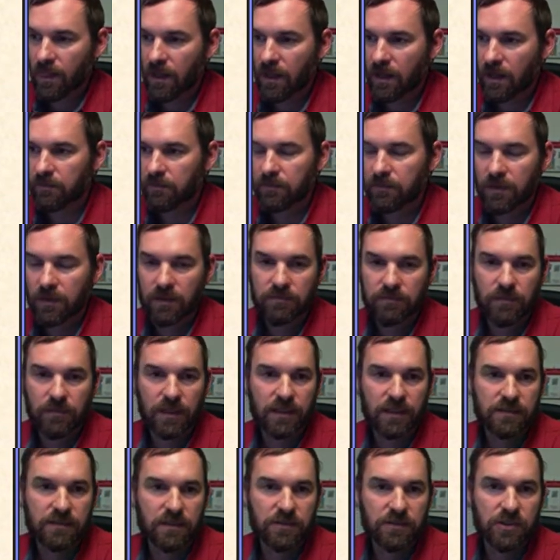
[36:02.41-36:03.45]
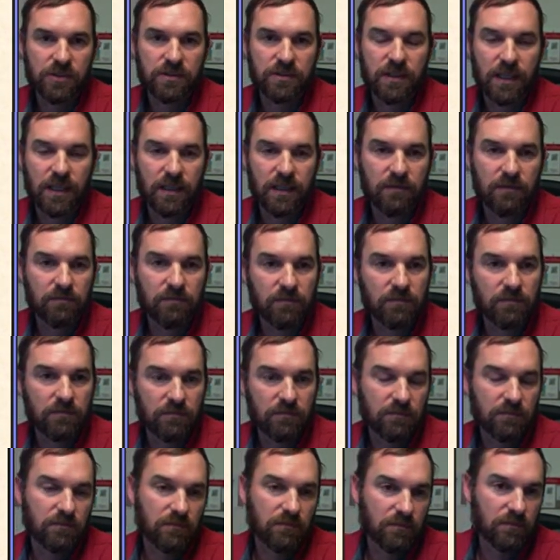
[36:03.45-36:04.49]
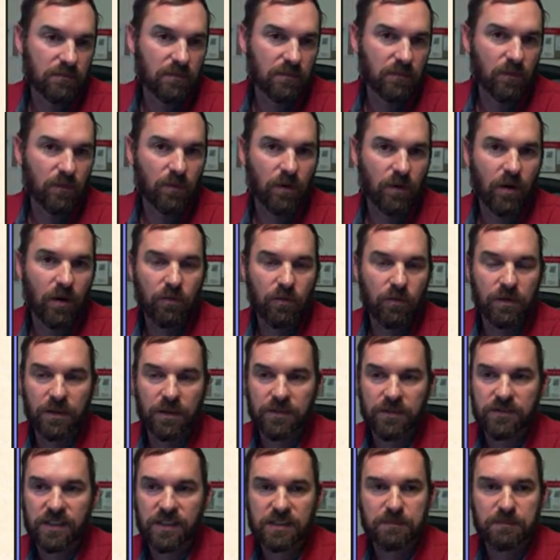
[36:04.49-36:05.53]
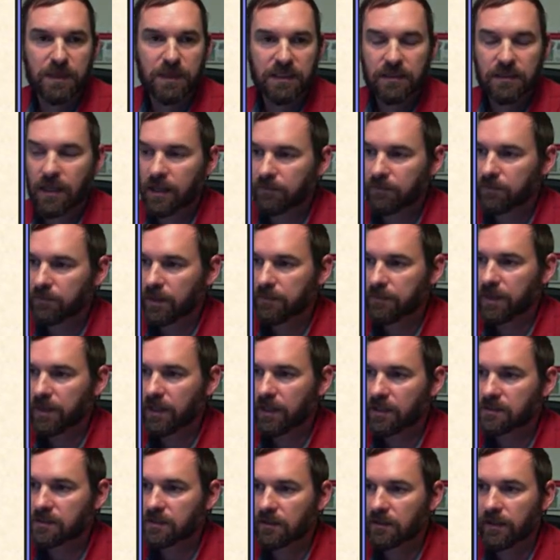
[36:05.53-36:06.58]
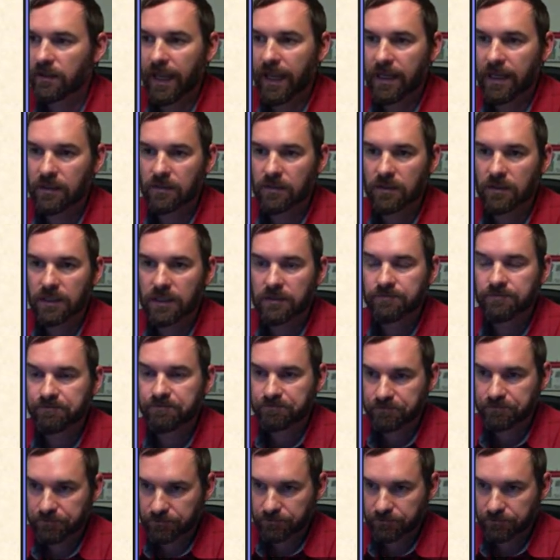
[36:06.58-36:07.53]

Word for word: Um, I guess I should say over the six month time frame, not necessarily annually.